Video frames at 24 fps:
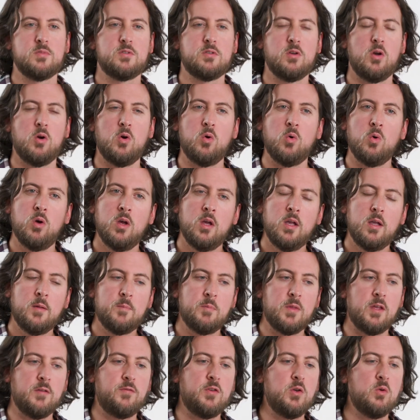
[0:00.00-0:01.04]
So
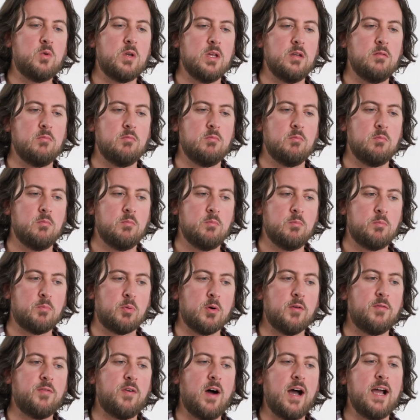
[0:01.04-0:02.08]
if you can
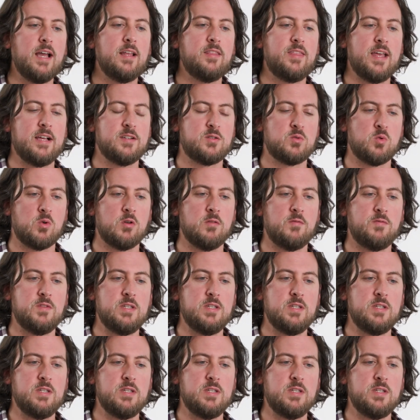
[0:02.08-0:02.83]
provide that sort of